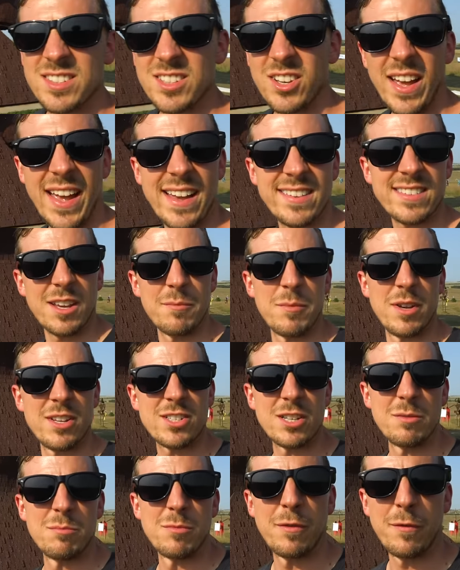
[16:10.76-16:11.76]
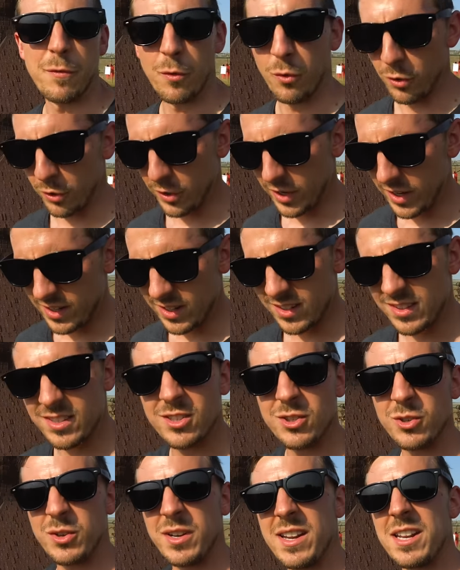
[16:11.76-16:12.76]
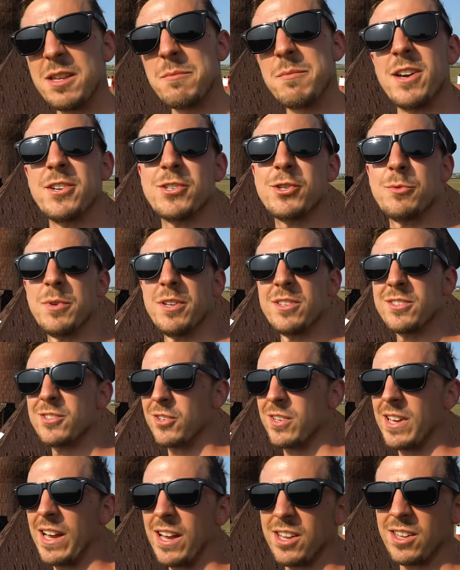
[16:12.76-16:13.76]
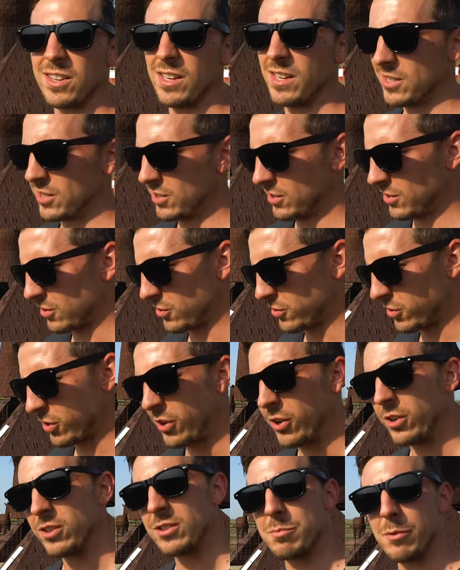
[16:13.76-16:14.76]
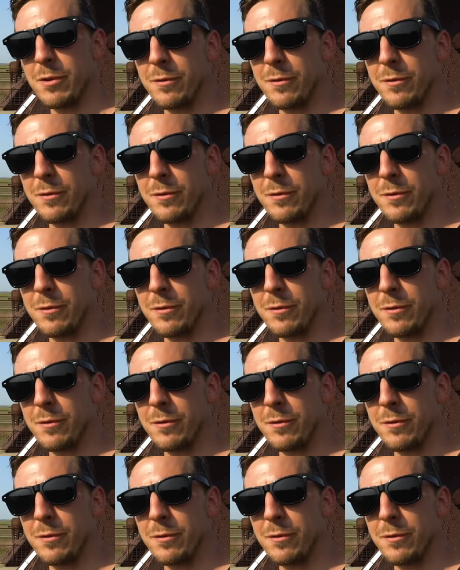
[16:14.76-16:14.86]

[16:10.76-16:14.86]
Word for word: So as I mentioned before, he doesn't do any measurements or calculations or drawings